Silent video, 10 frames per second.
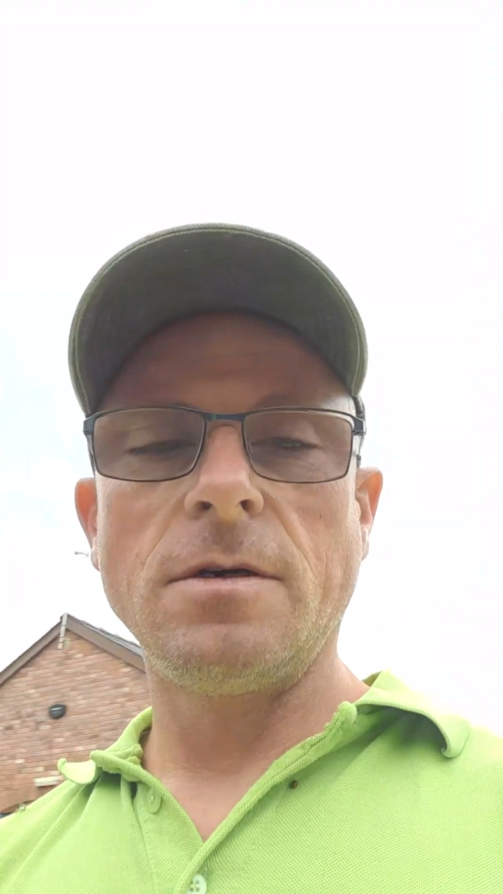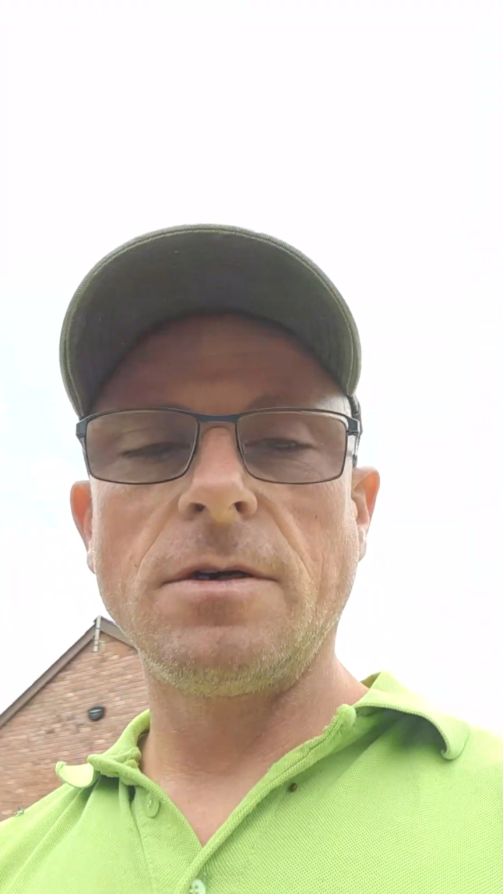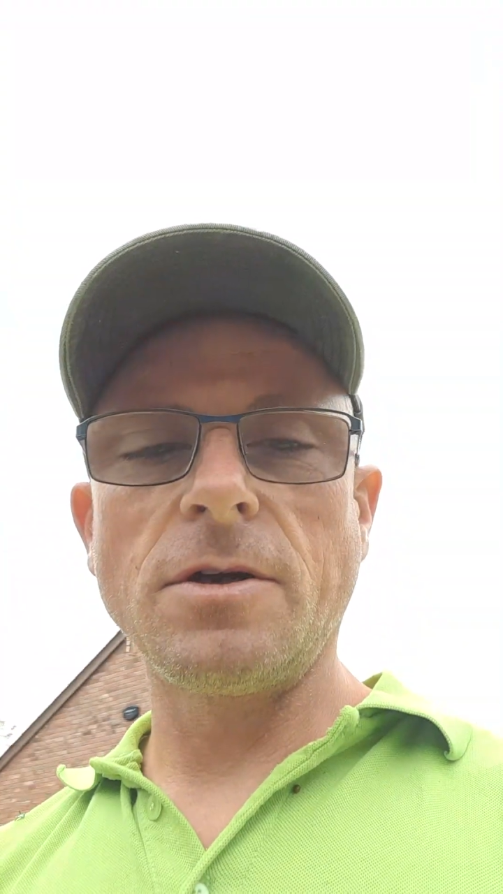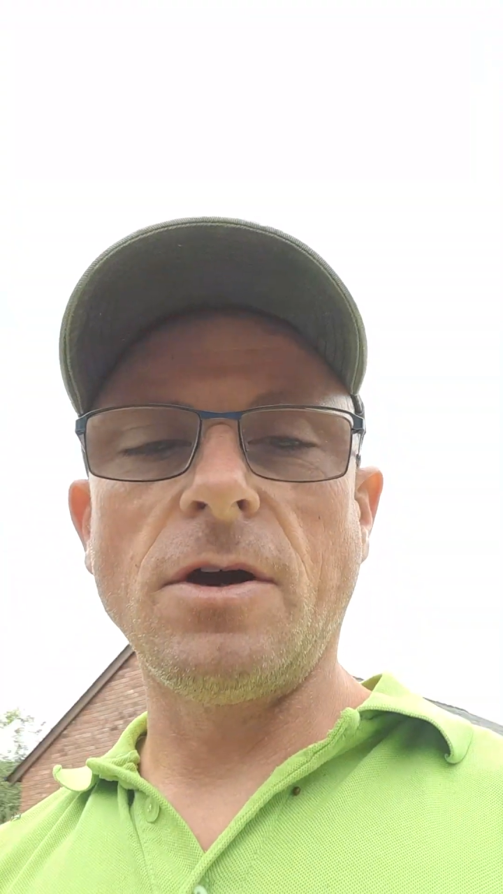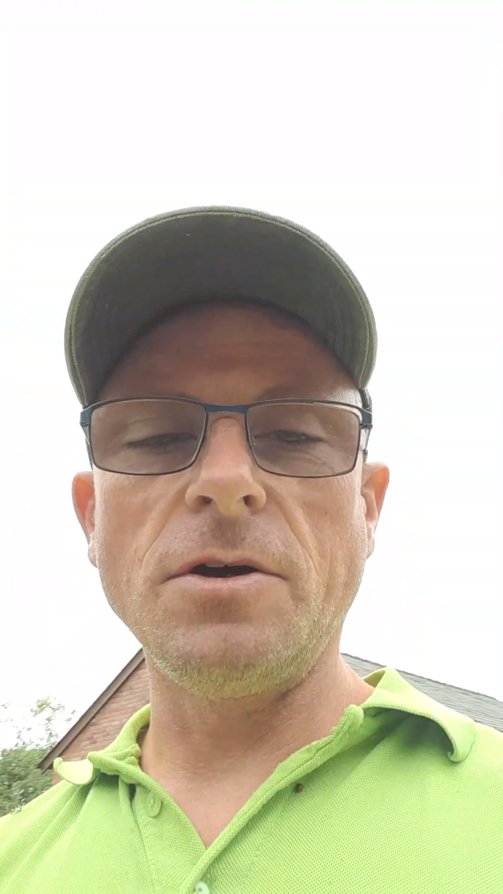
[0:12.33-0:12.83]

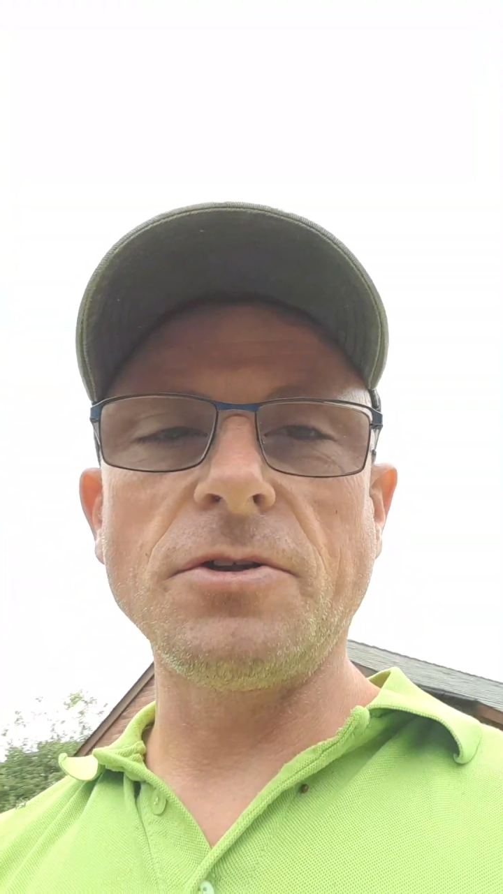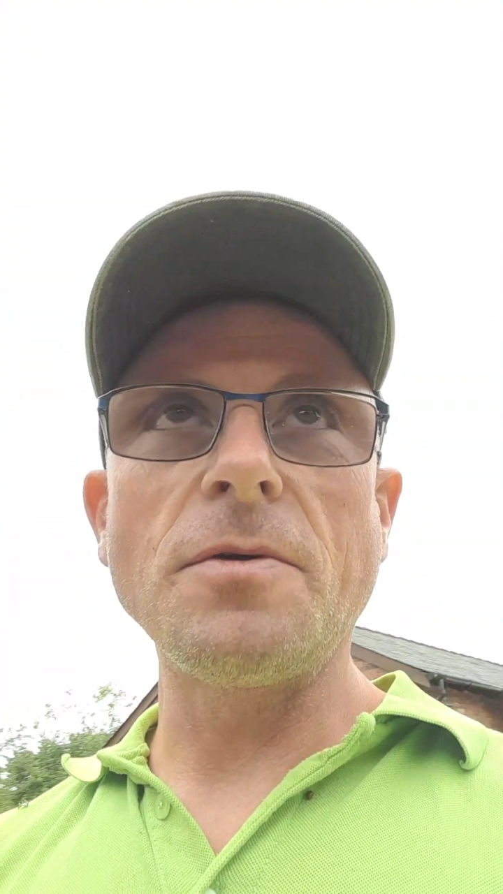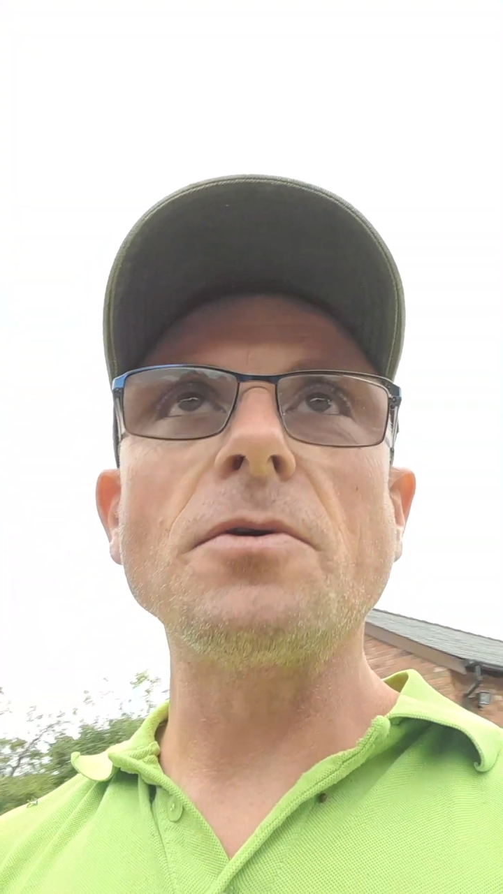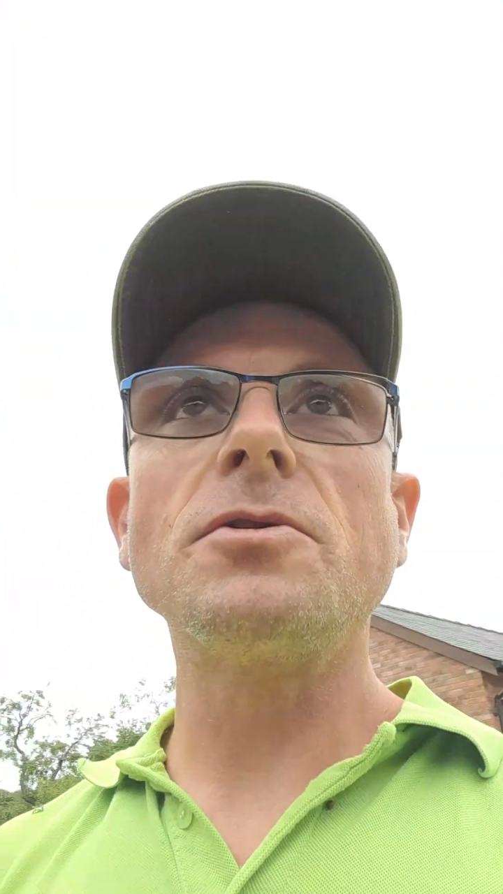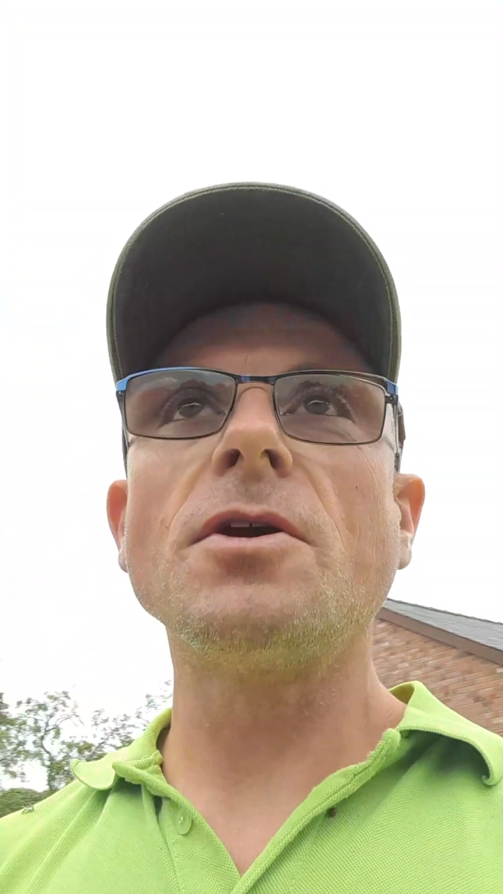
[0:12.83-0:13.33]
Hey guys, hope
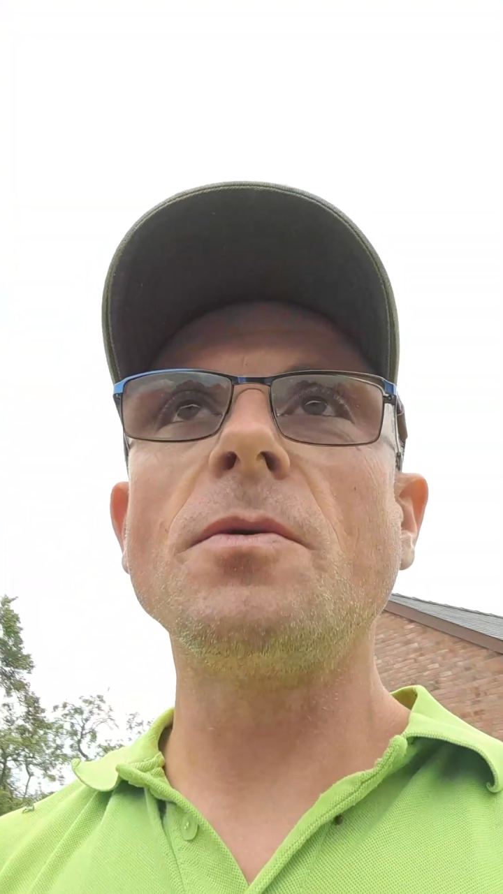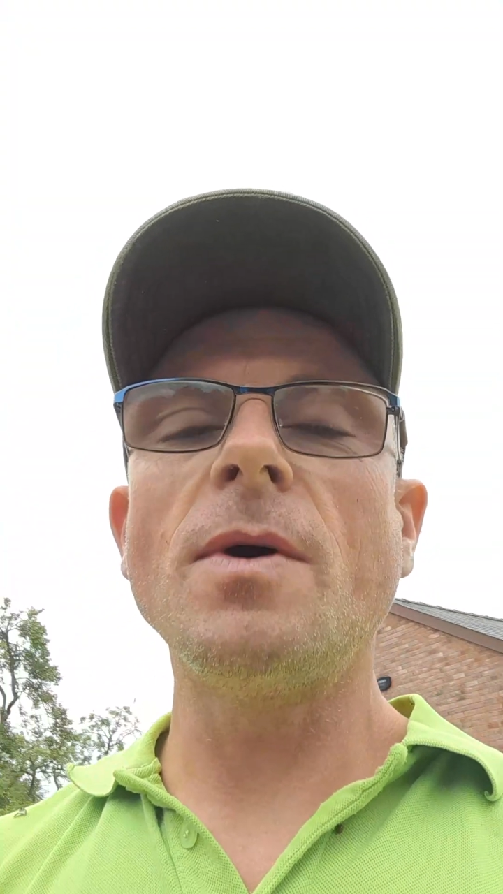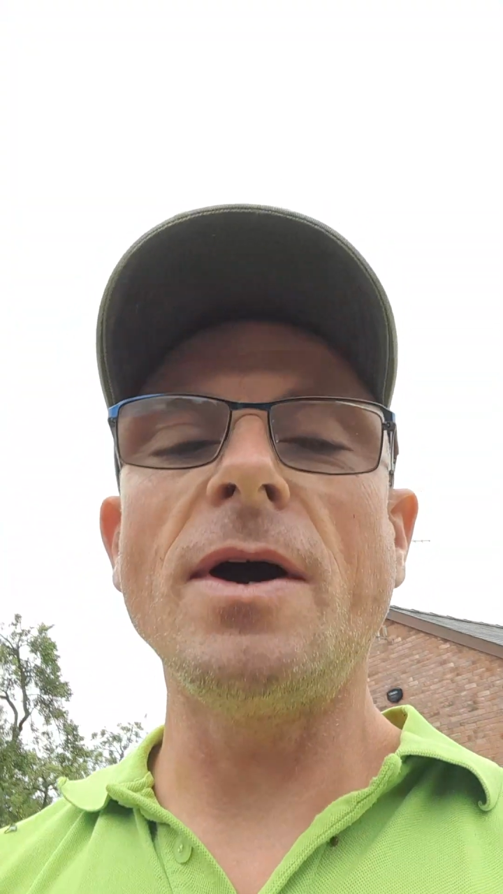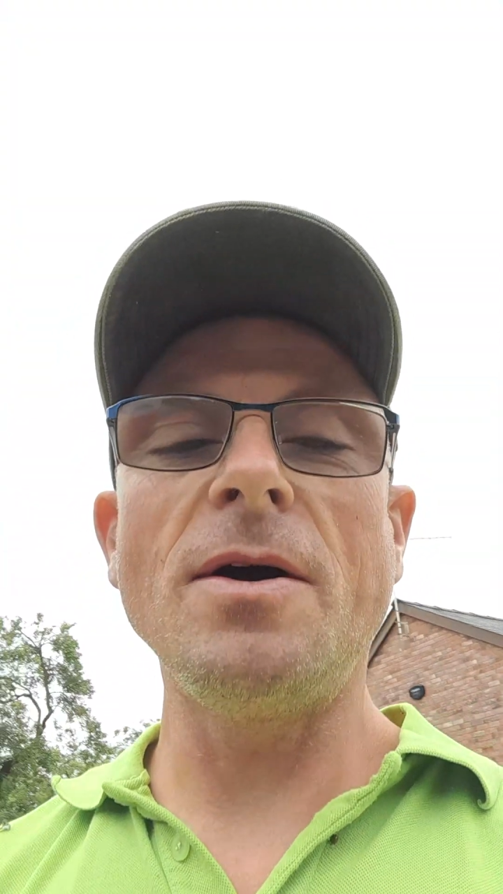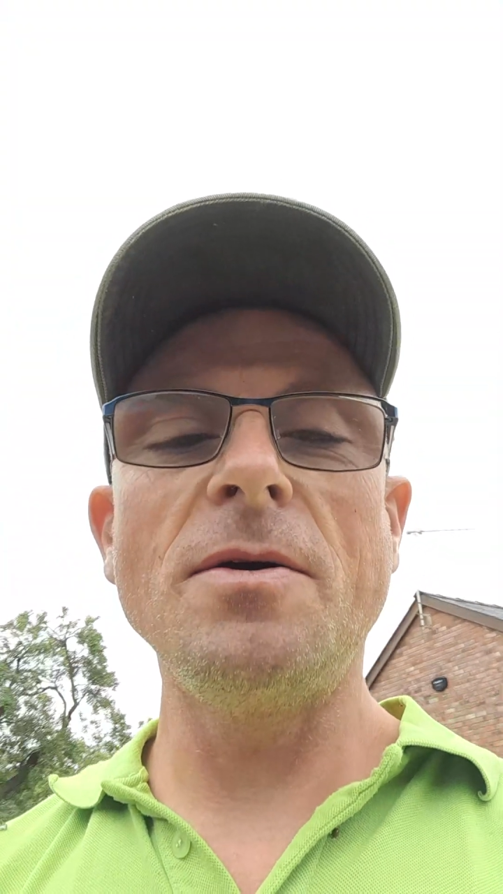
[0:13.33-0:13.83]
you're doing
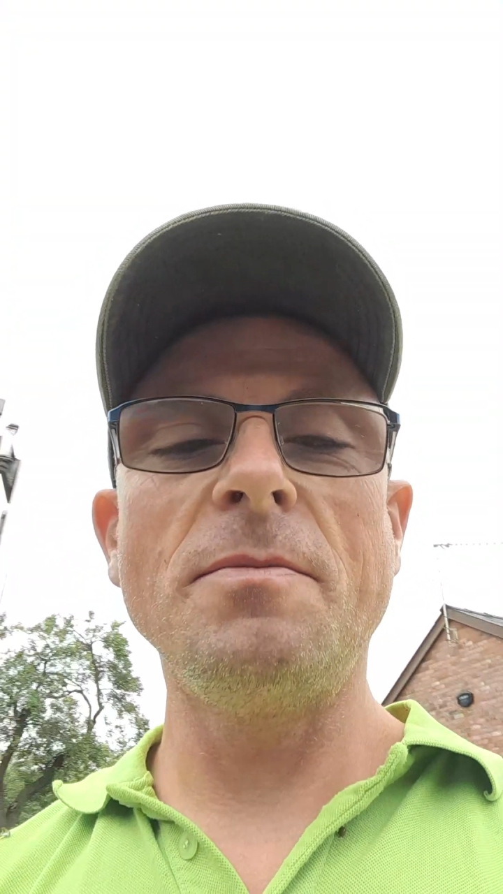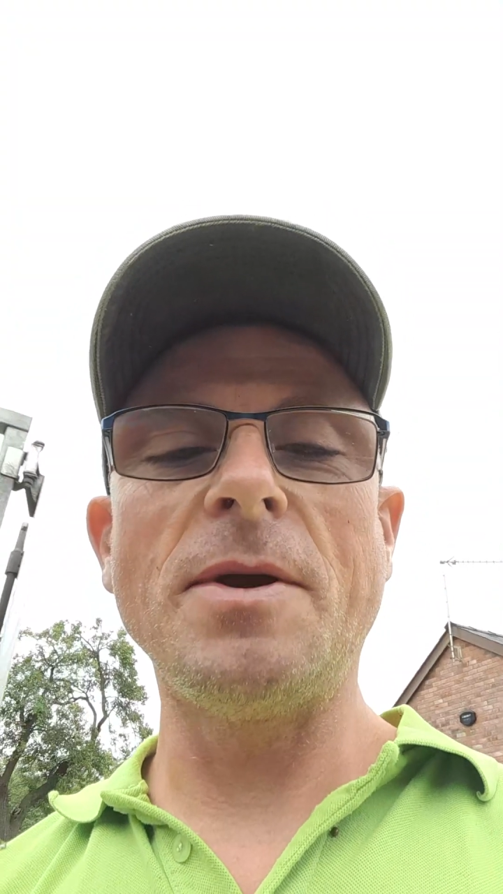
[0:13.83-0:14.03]
well.